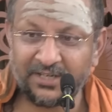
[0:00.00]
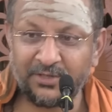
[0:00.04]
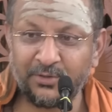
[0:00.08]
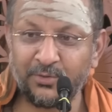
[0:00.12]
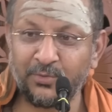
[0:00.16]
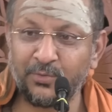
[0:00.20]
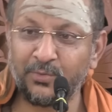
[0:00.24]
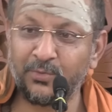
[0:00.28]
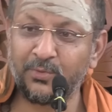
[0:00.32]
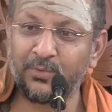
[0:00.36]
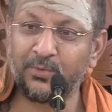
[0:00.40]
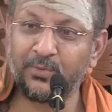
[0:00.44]

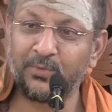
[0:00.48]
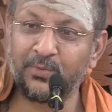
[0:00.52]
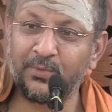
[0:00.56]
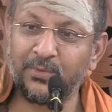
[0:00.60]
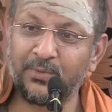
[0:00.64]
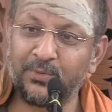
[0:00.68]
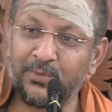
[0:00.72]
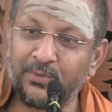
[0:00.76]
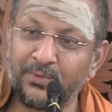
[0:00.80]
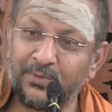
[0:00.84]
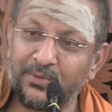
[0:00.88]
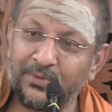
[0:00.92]
you,
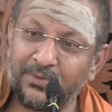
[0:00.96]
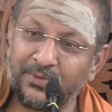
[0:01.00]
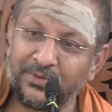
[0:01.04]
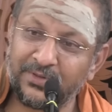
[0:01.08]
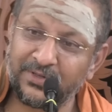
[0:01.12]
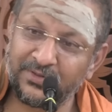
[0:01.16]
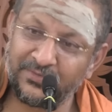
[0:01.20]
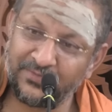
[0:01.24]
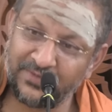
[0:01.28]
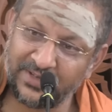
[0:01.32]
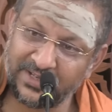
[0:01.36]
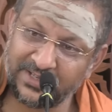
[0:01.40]

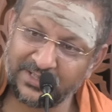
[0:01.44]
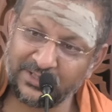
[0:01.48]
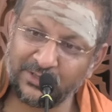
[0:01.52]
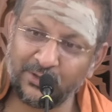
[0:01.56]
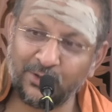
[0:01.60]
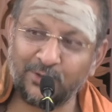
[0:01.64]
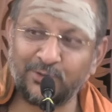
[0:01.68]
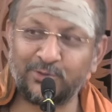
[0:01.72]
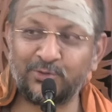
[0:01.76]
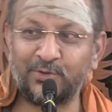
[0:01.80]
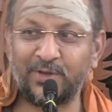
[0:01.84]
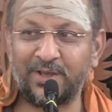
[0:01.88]
reverse
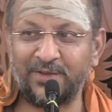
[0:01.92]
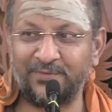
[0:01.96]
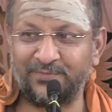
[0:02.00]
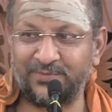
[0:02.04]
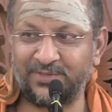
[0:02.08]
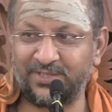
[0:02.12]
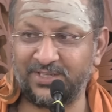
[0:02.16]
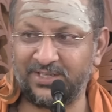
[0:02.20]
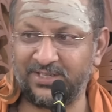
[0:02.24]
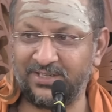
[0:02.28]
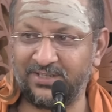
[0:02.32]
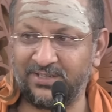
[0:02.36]
also I have
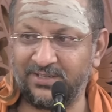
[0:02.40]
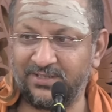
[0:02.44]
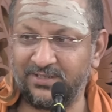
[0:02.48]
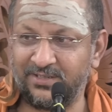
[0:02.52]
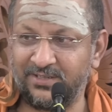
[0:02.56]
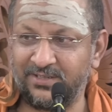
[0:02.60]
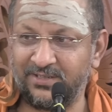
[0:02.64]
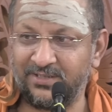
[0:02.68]
seen.